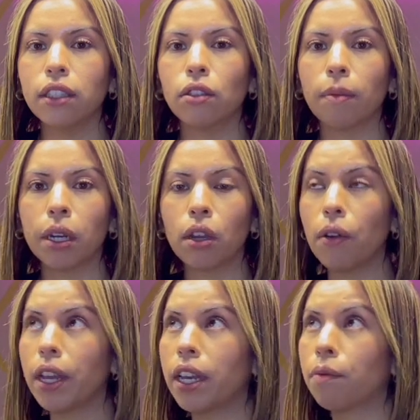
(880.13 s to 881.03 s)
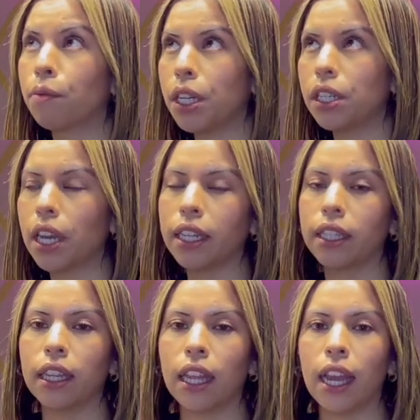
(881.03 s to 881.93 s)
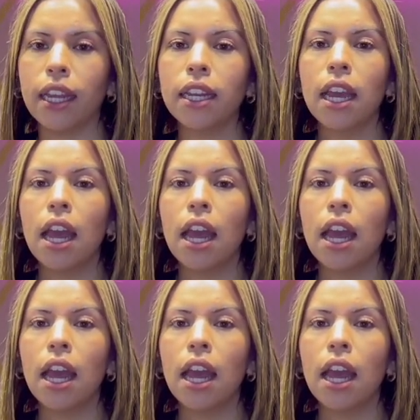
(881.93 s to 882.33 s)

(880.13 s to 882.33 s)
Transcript: so I'm gonna go ahead and re-tighten the line.